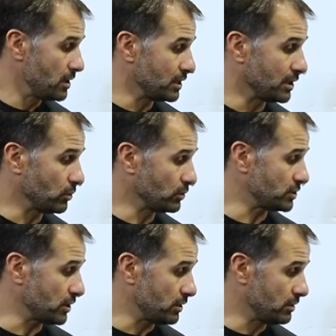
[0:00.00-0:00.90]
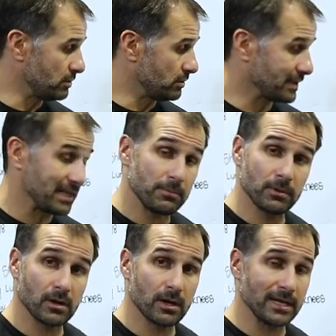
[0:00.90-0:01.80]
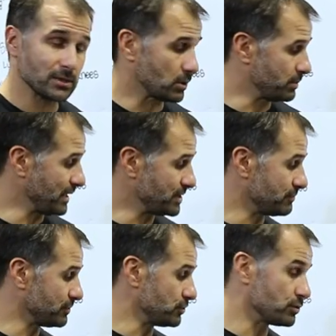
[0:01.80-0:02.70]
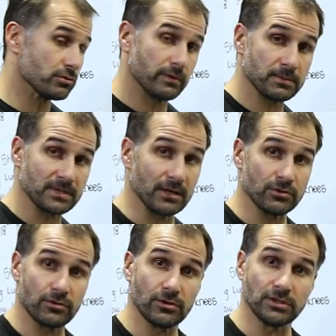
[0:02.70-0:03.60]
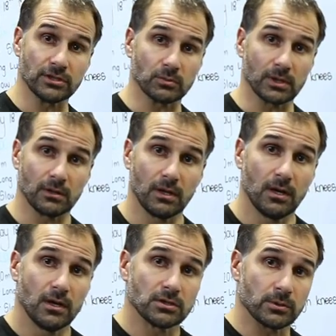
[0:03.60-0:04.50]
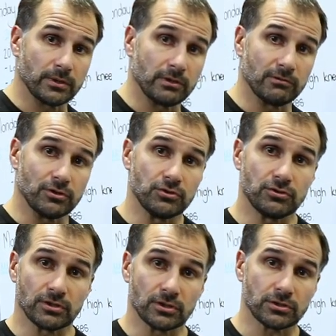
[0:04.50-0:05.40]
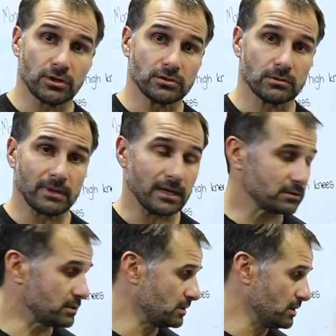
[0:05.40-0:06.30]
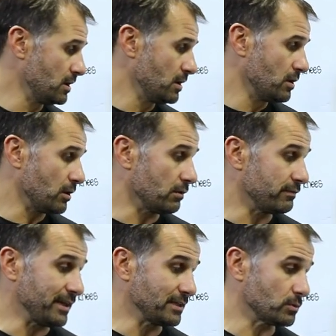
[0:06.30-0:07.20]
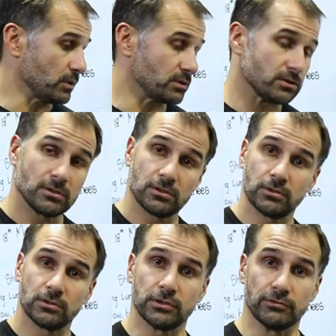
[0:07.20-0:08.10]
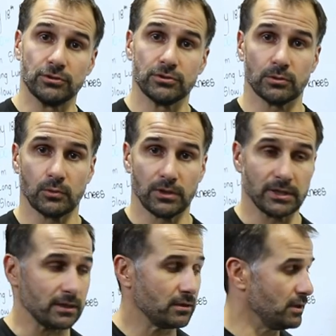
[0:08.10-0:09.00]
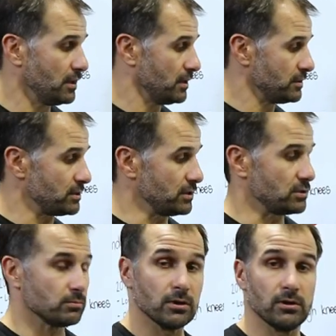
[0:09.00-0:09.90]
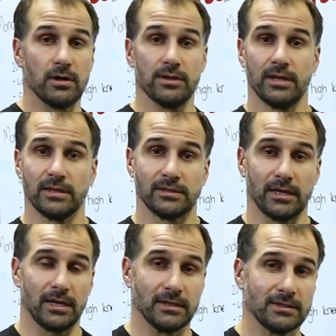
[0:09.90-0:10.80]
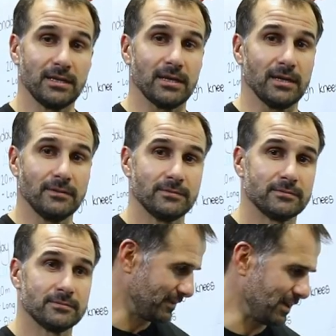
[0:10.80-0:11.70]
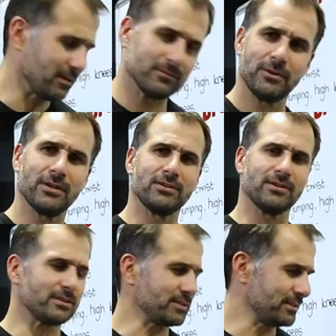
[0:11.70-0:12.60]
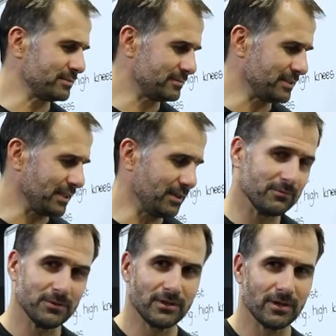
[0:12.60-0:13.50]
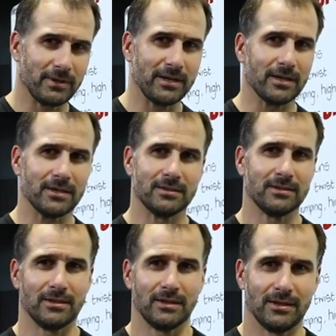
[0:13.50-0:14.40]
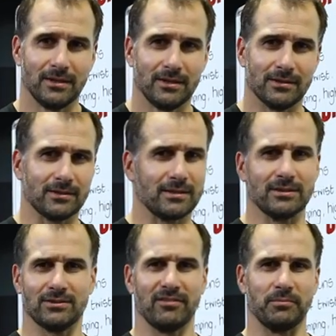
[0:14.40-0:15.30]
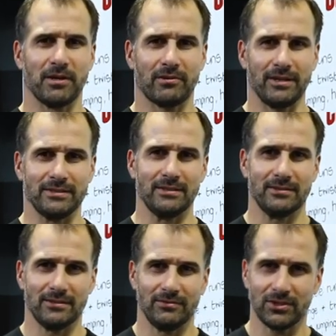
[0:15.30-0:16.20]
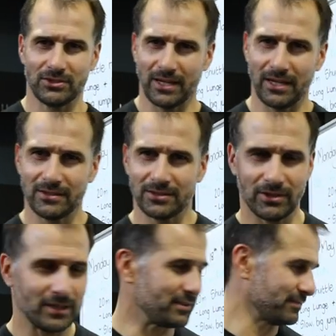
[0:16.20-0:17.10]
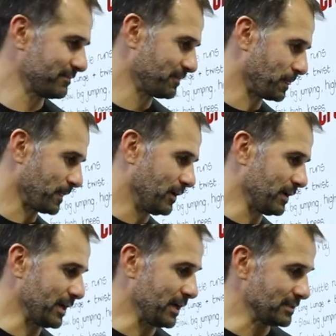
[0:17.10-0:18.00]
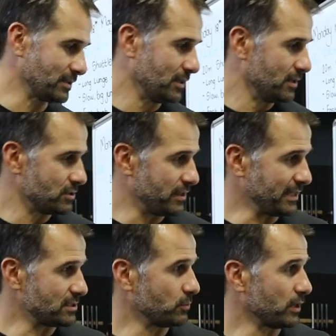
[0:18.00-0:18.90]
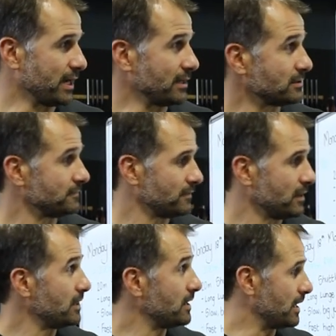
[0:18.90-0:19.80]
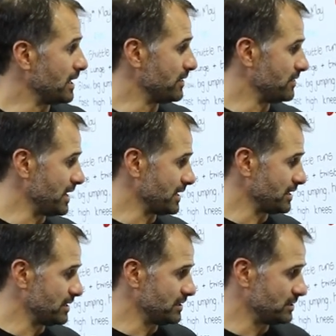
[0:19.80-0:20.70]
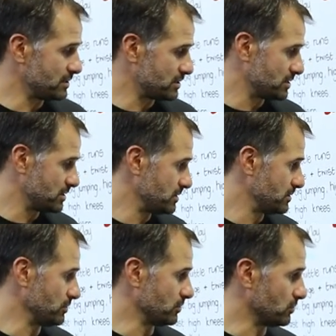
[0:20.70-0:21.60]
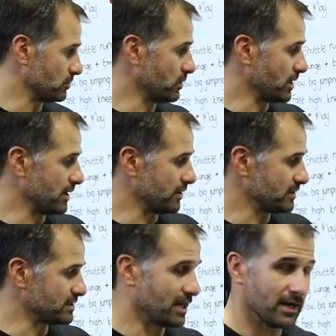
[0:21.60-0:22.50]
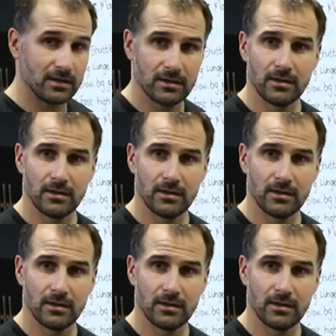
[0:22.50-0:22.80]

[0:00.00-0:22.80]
You can also keep it on an air squat, but actually reduce your reps down to 30 as well. So we're reducing the total amount of air squats to reduce the work done so that tomorrow and the next day and Sunday, oh, we're not doing this on Sunday, we're doing it on Monday. Lockdown's driving me crazy. Have you got your calendars right? Okay, guys, so that's the workout. Uh, that is your workout on the side.